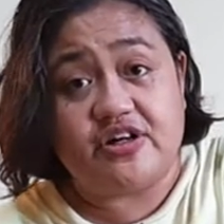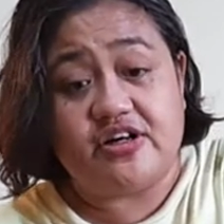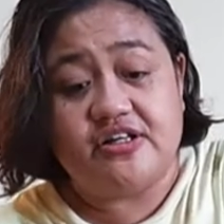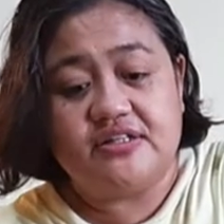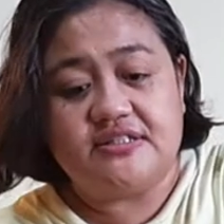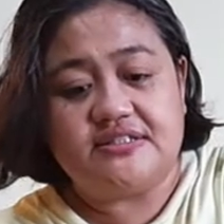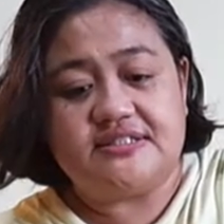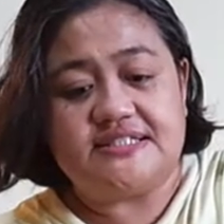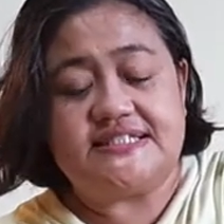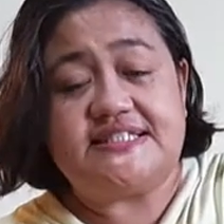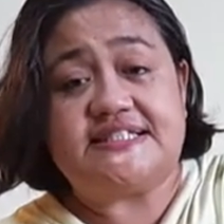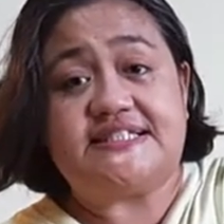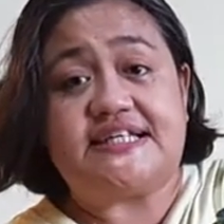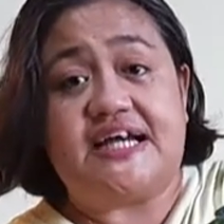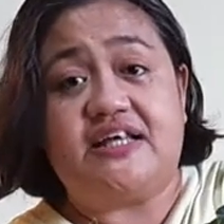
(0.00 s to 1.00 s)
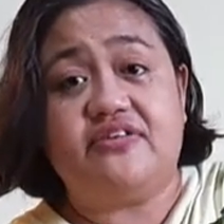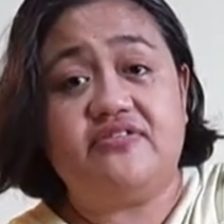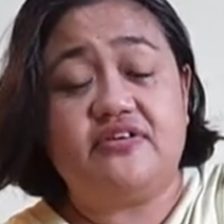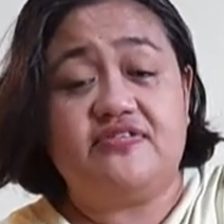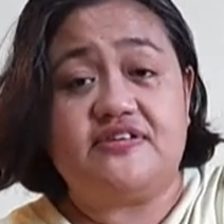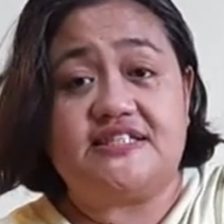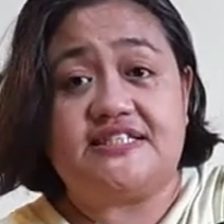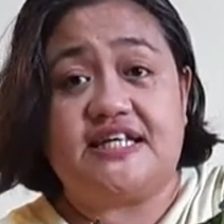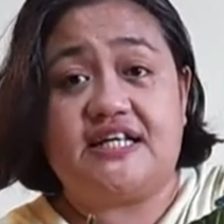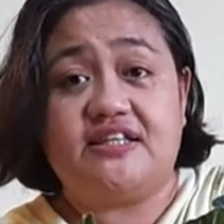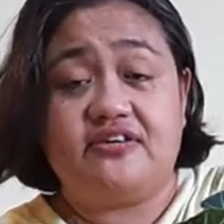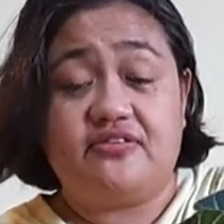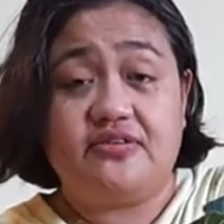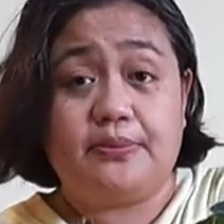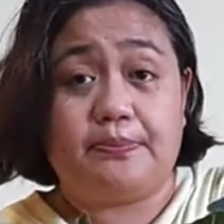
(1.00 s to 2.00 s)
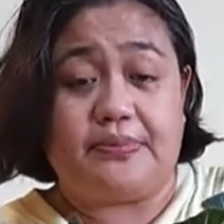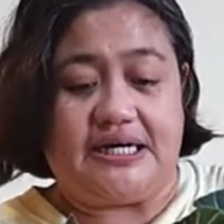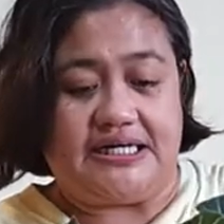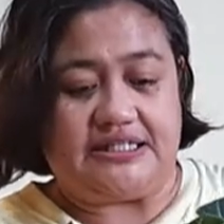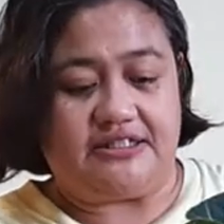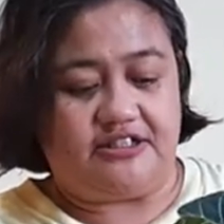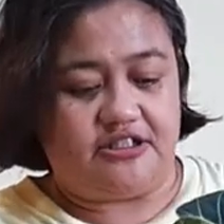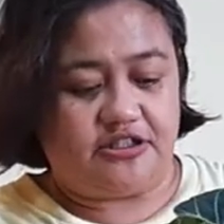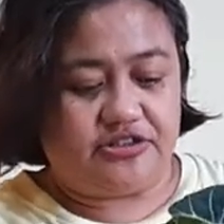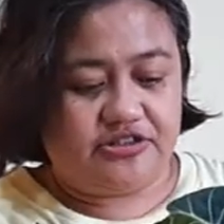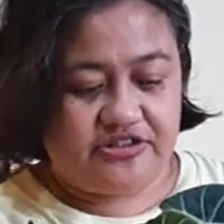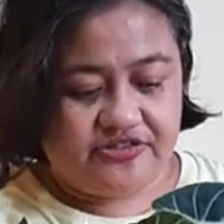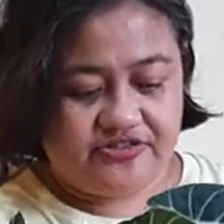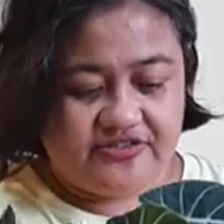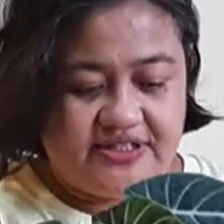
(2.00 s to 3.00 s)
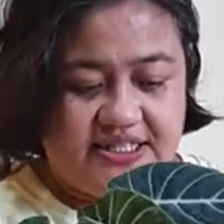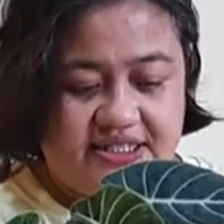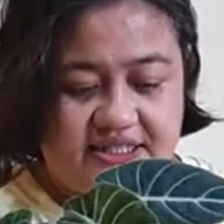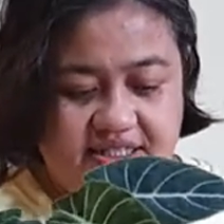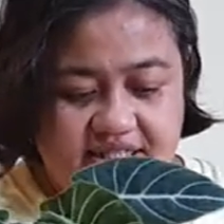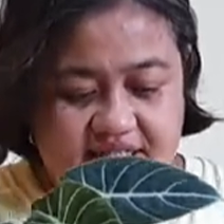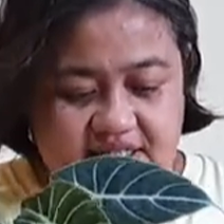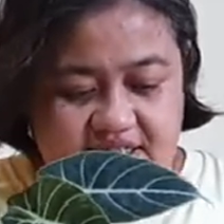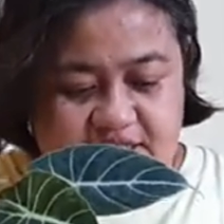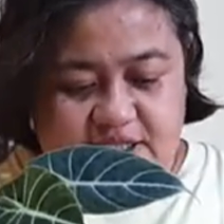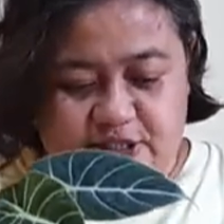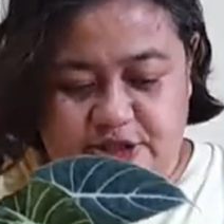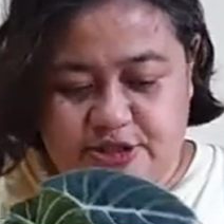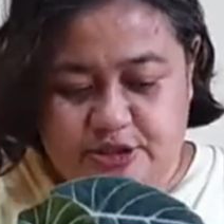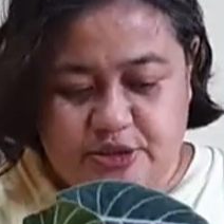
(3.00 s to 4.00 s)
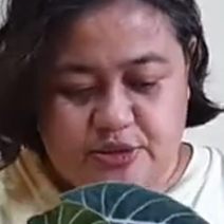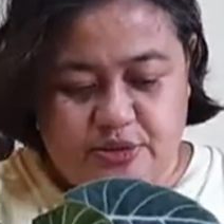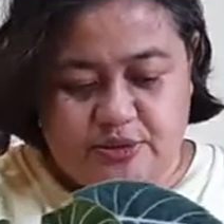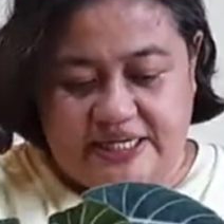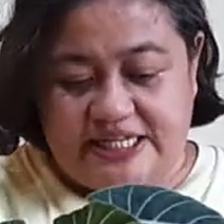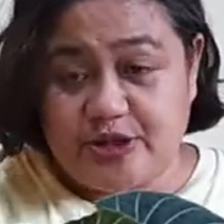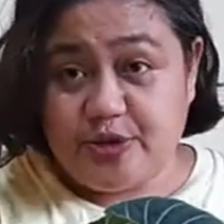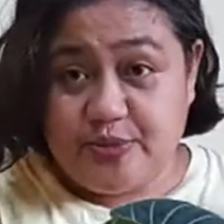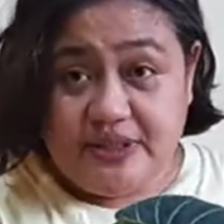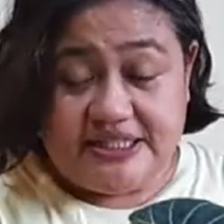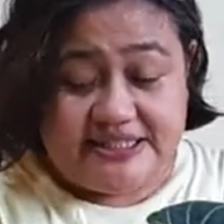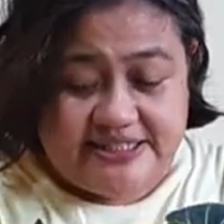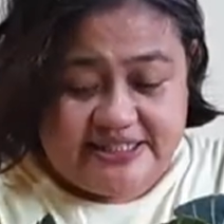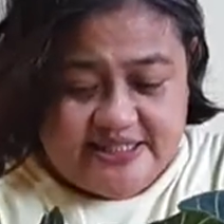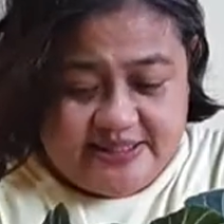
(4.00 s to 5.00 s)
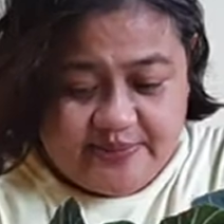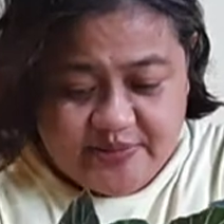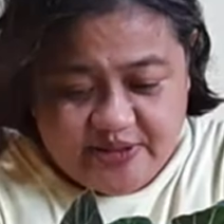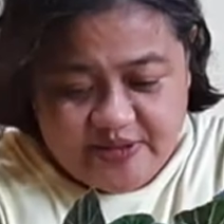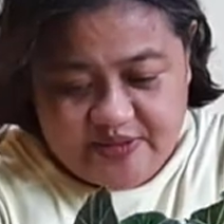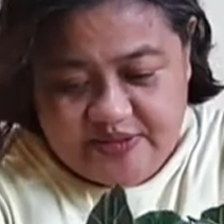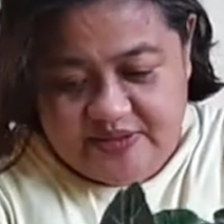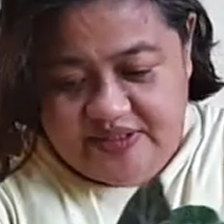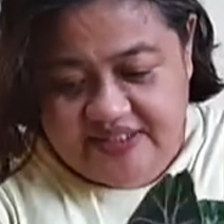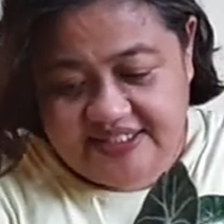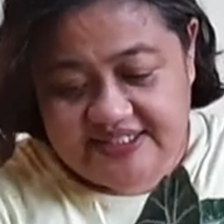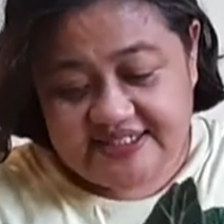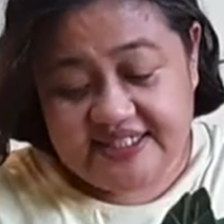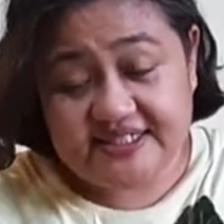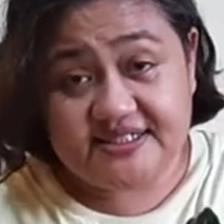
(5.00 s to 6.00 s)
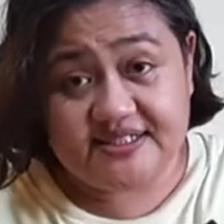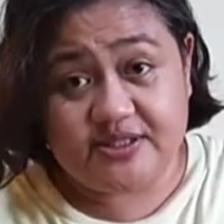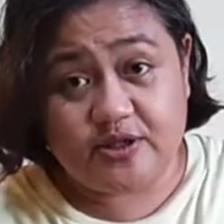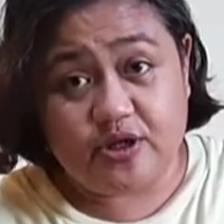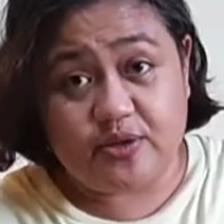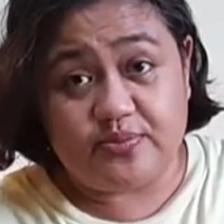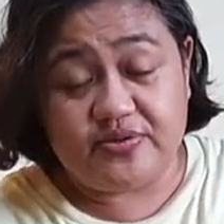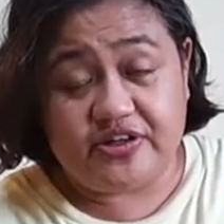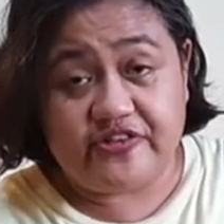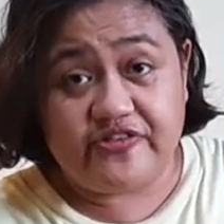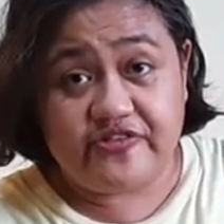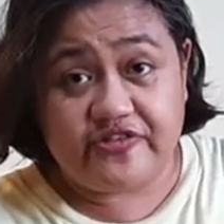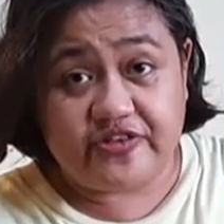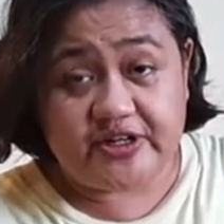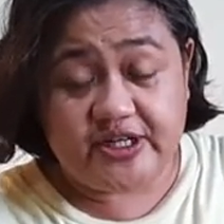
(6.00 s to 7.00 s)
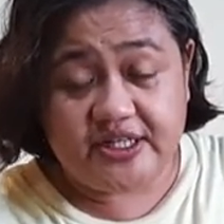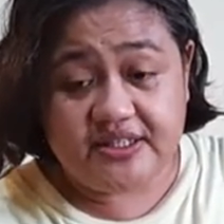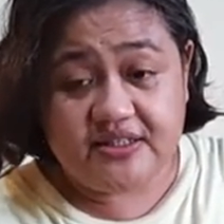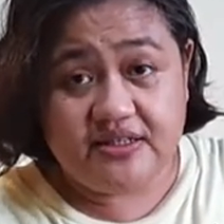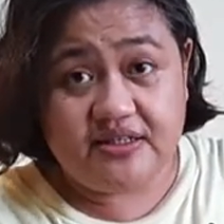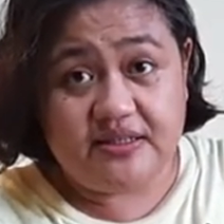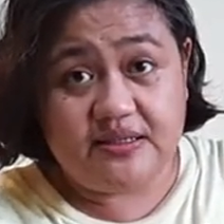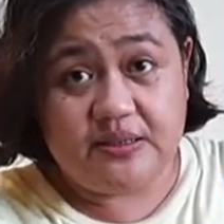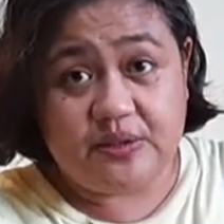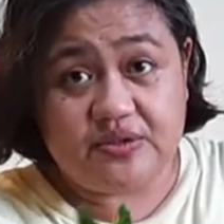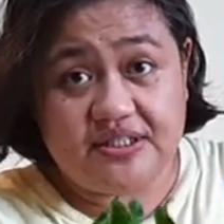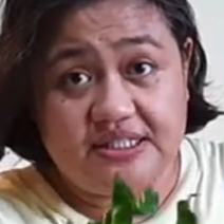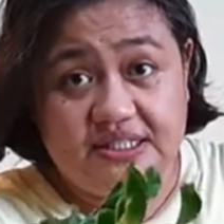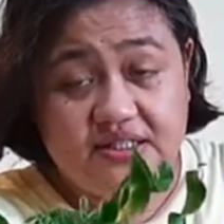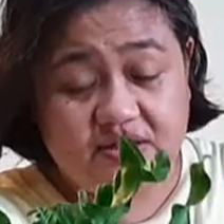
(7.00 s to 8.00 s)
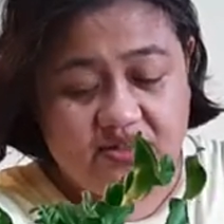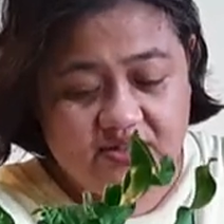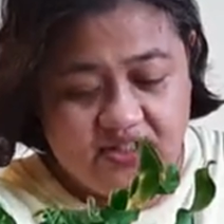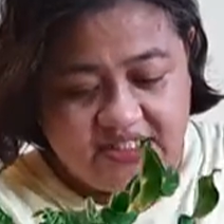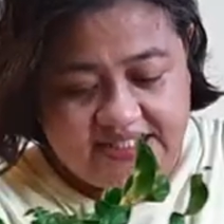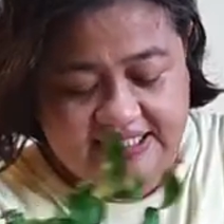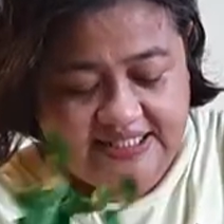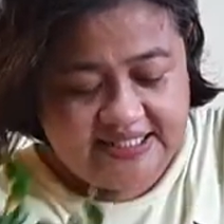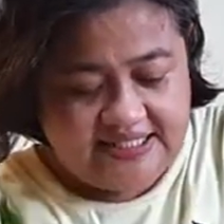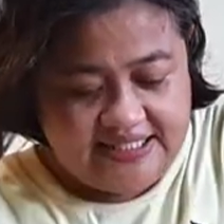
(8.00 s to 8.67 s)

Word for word: or yung the design of the facade of the pot are different. So, eto mga tinanim ko, this is cobra fern, local kulot.